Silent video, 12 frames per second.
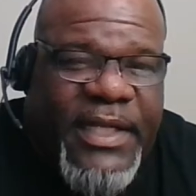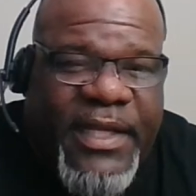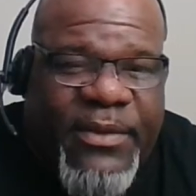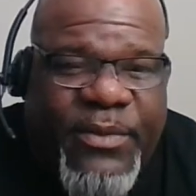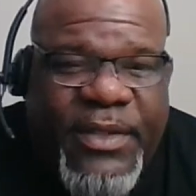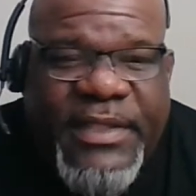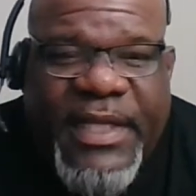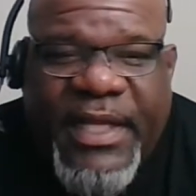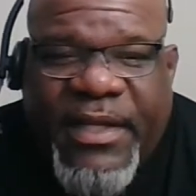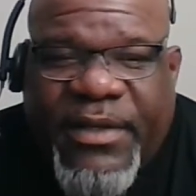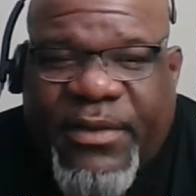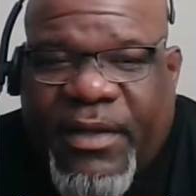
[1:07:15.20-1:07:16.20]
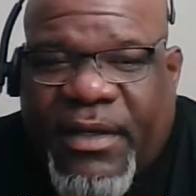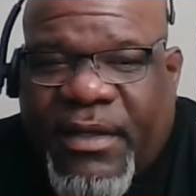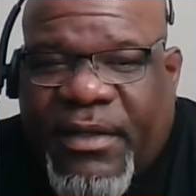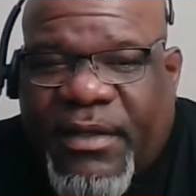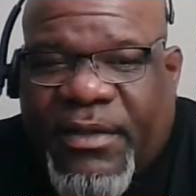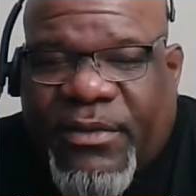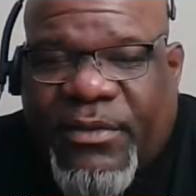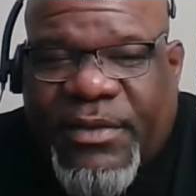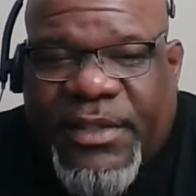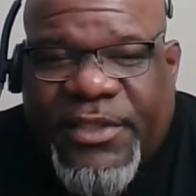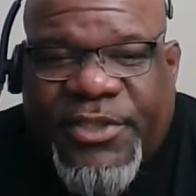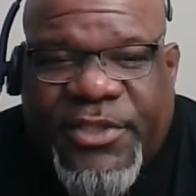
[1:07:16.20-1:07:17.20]
day
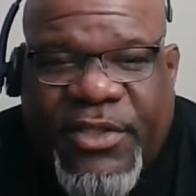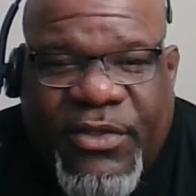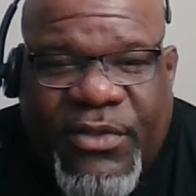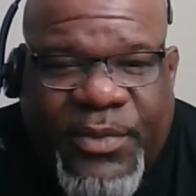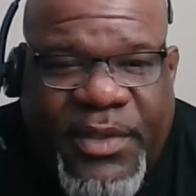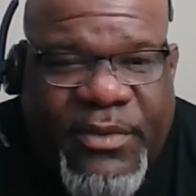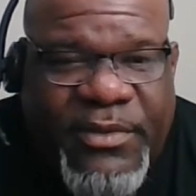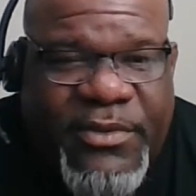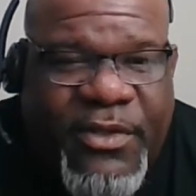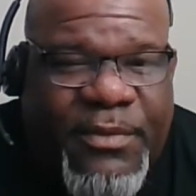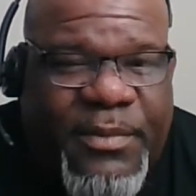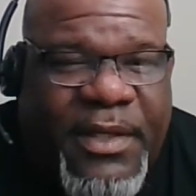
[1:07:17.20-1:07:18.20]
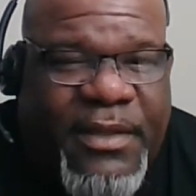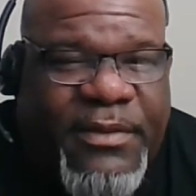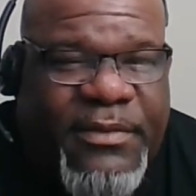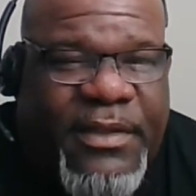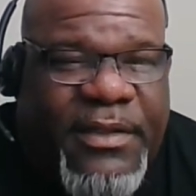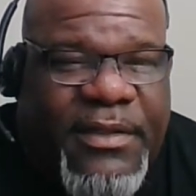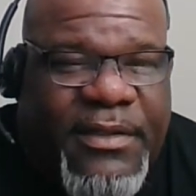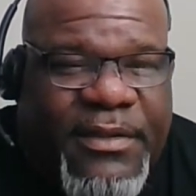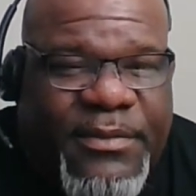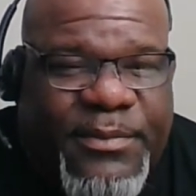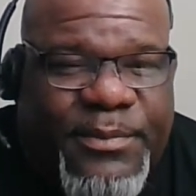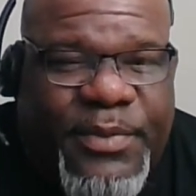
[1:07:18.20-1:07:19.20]
on this show we're gonna talk
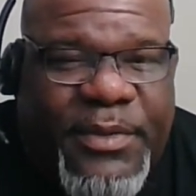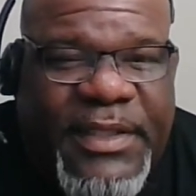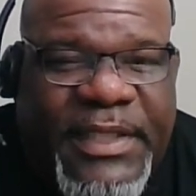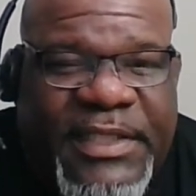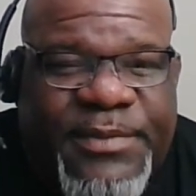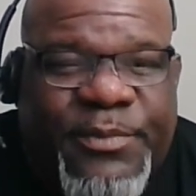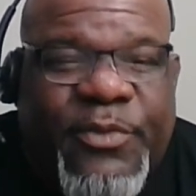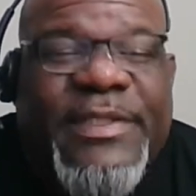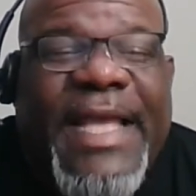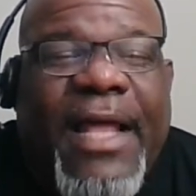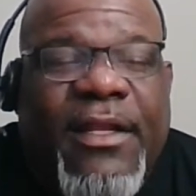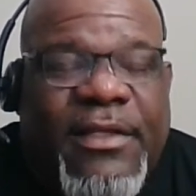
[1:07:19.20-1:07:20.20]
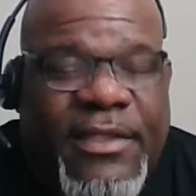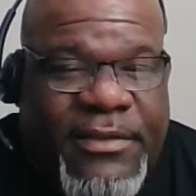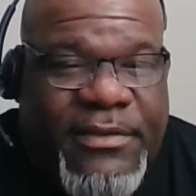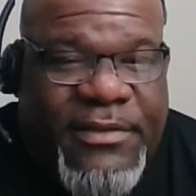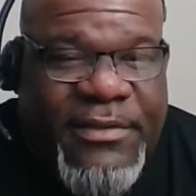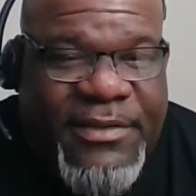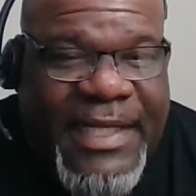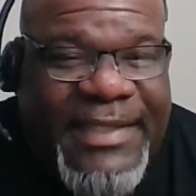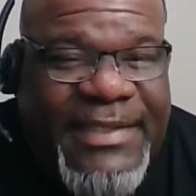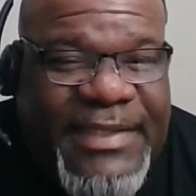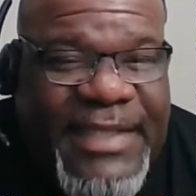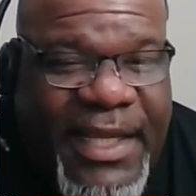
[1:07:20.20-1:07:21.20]
about police brutality. Not
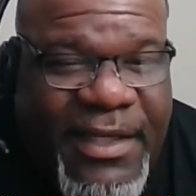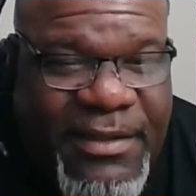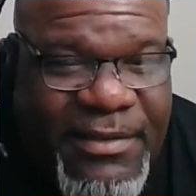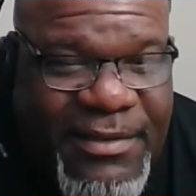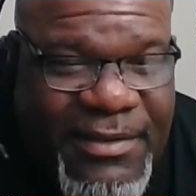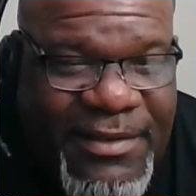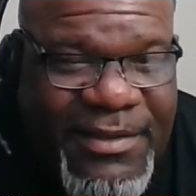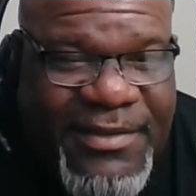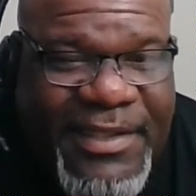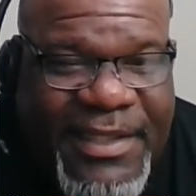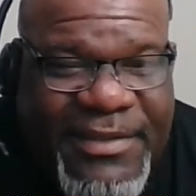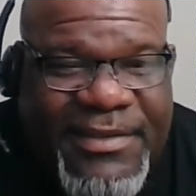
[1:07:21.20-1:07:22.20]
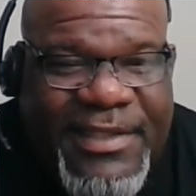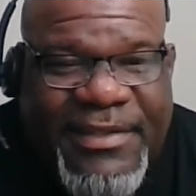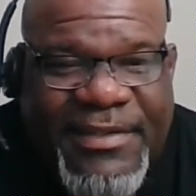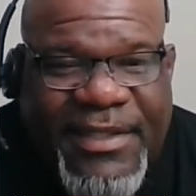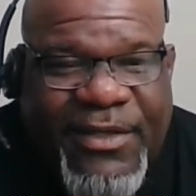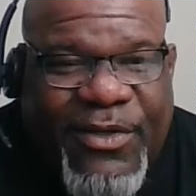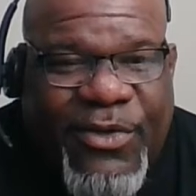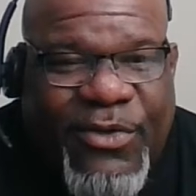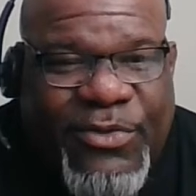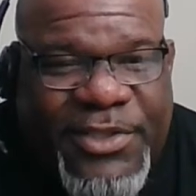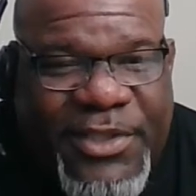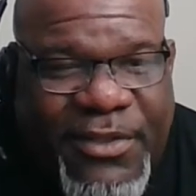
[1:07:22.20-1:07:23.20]
today, because that's like a
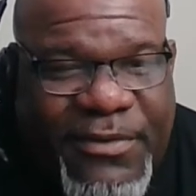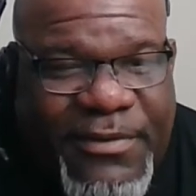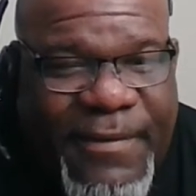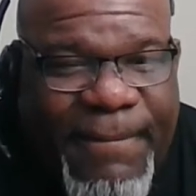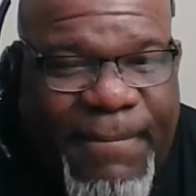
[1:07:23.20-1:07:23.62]
whole show.